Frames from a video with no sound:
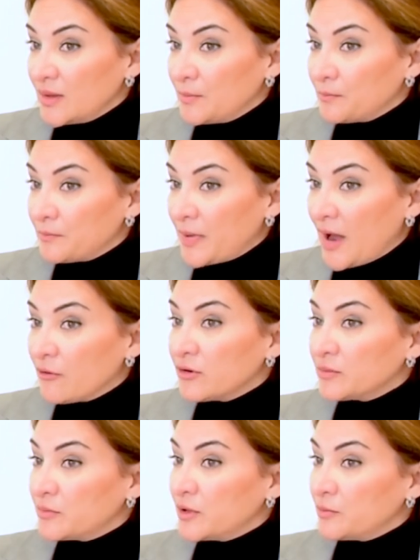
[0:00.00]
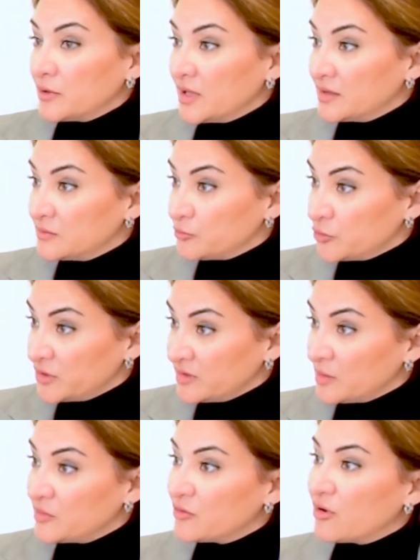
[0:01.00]
empowering people and
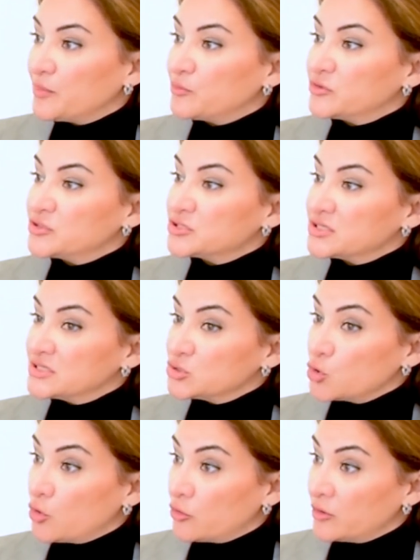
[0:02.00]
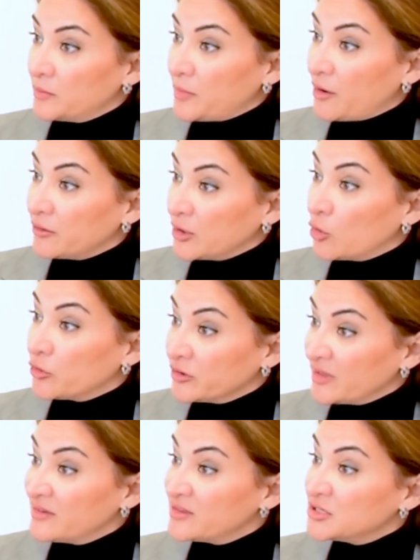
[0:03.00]
putting them in the right positions, or empowering
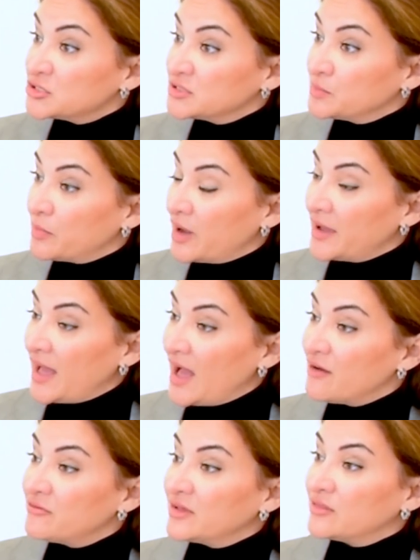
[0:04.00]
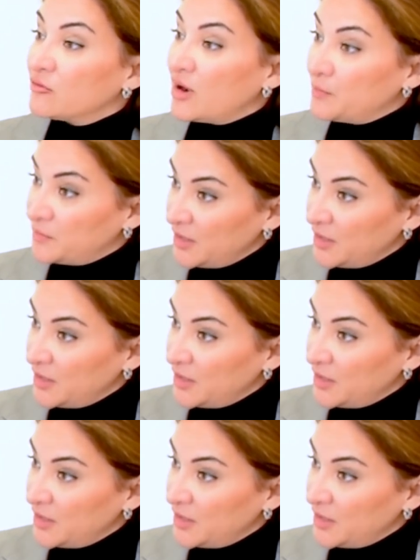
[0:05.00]
organization by having the right